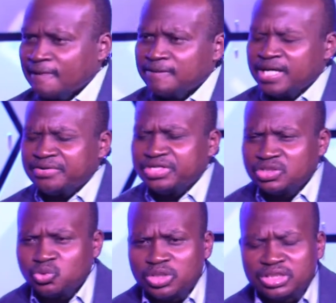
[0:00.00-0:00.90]
there
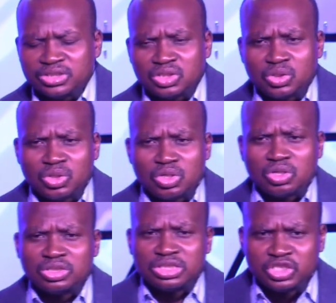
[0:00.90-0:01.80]
is what is
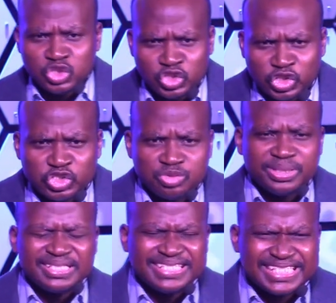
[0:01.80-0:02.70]
called the
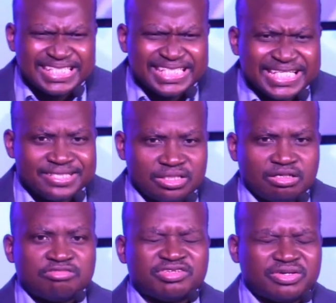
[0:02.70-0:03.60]
judgment seat
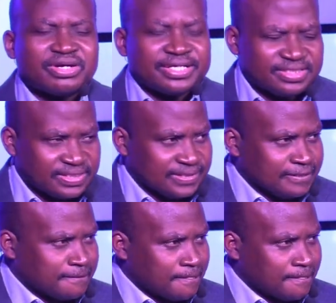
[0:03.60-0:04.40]
of Christ.